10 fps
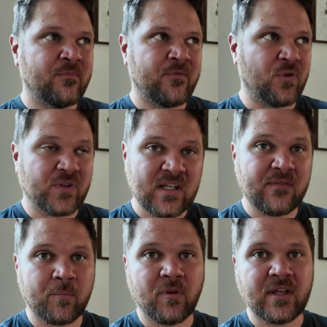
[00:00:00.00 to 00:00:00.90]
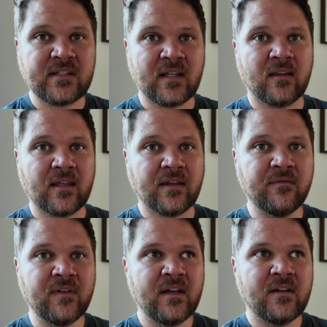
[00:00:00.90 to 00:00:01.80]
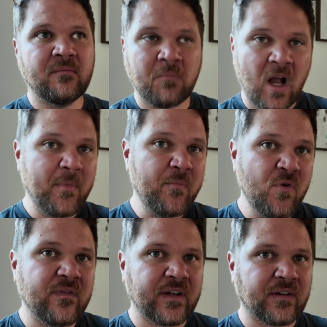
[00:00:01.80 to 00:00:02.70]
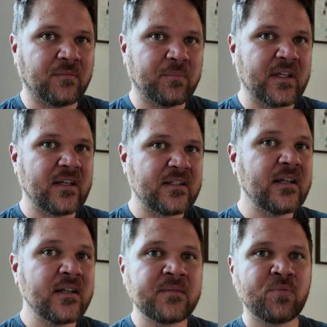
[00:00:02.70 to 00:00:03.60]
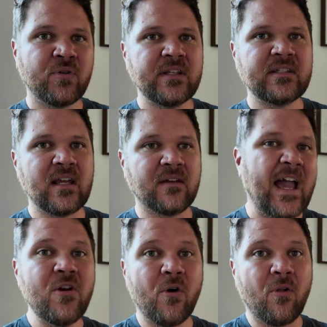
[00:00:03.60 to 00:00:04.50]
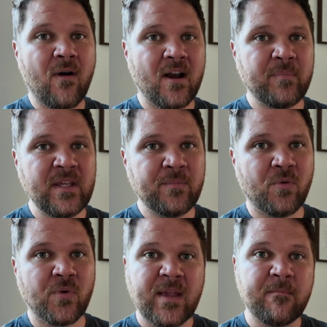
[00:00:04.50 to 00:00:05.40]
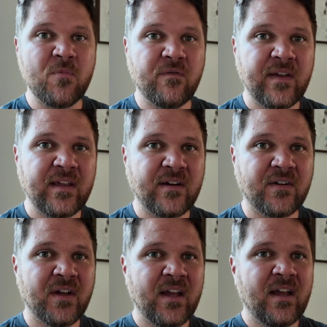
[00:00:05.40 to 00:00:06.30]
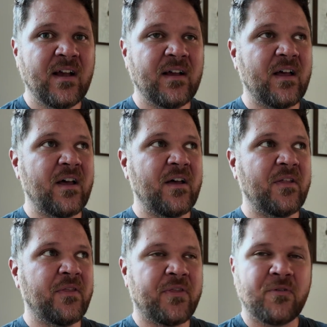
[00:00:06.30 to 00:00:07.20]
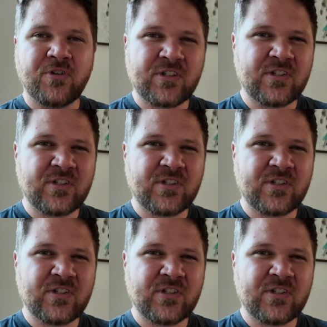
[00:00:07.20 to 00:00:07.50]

for a safer place to live, come and move here because it is pretty safe. I know a lot of people when they move here, they're